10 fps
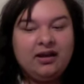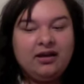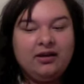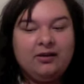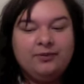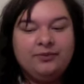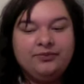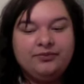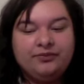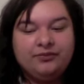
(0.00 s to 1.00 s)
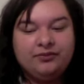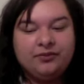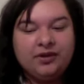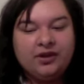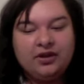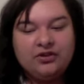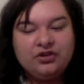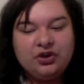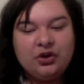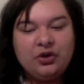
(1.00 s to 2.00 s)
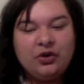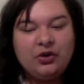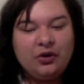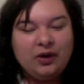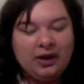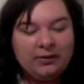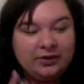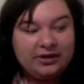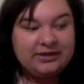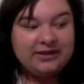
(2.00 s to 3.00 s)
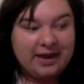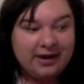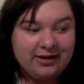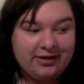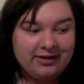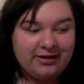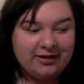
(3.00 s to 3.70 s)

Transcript: Um, also, I'm pretty scared.